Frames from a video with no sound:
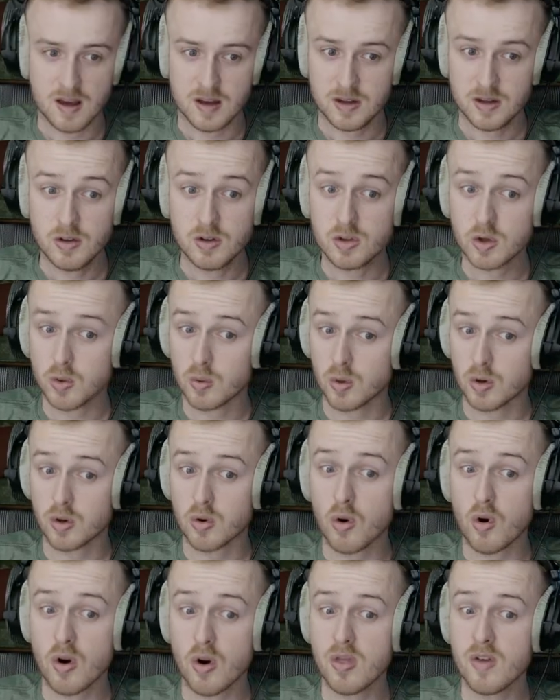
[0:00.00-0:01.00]
You should
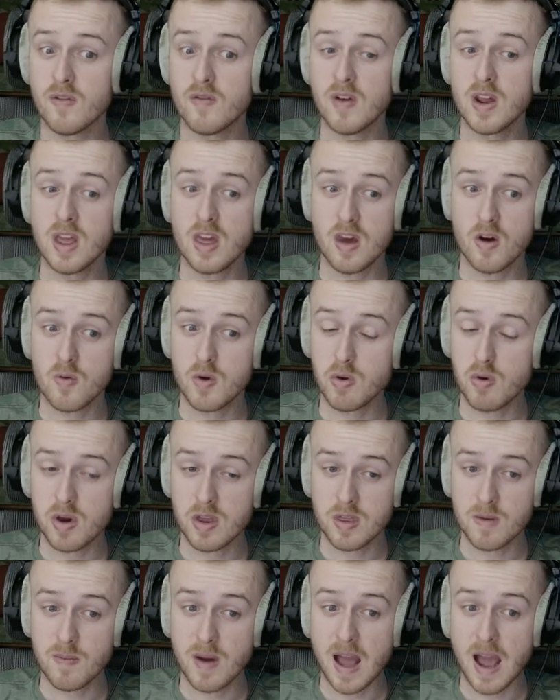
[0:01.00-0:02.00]
record the video when you
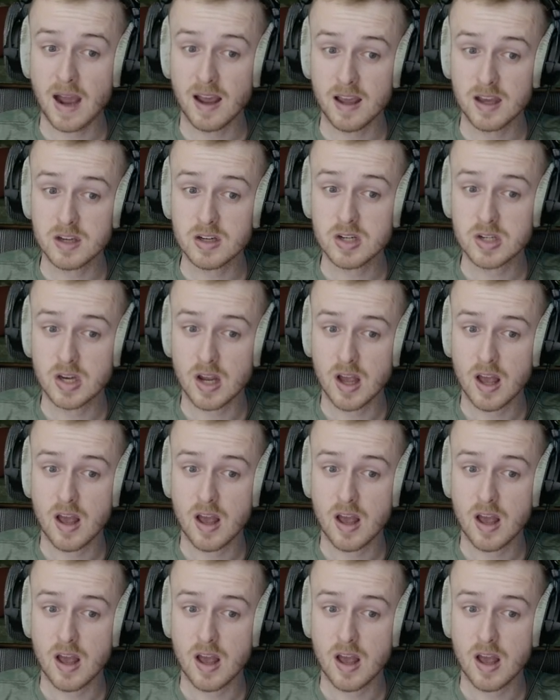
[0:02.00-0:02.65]
get the package.